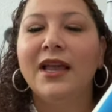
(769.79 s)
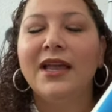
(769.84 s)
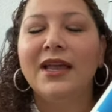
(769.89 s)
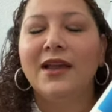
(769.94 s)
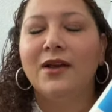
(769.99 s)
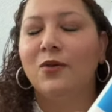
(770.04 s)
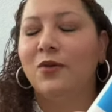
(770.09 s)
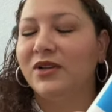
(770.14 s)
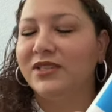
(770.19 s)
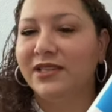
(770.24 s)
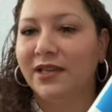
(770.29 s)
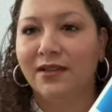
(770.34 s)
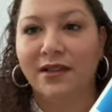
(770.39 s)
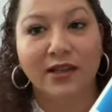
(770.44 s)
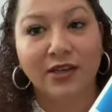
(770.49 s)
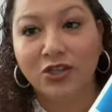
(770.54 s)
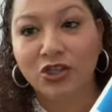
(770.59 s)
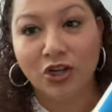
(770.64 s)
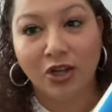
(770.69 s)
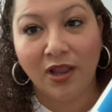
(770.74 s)
It wasn't
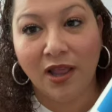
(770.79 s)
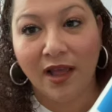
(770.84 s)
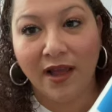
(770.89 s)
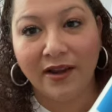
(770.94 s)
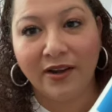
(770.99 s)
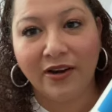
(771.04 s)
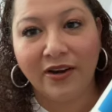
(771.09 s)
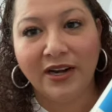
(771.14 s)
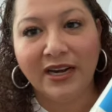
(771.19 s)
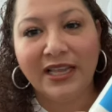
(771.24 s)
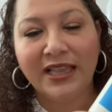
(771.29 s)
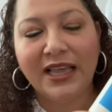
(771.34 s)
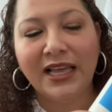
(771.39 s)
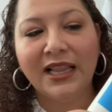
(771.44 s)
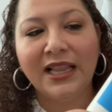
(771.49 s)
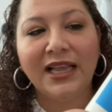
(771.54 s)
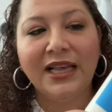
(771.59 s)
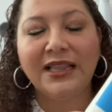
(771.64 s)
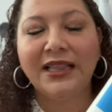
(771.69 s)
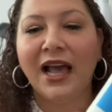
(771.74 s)
like July or anything
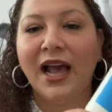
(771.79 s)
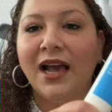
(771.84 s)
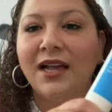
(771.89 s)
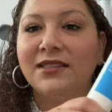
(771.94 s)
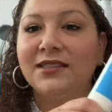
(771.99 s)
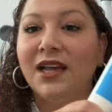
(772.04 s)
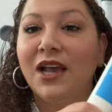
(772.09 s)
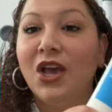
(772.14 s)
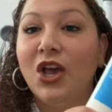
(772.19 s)
like that.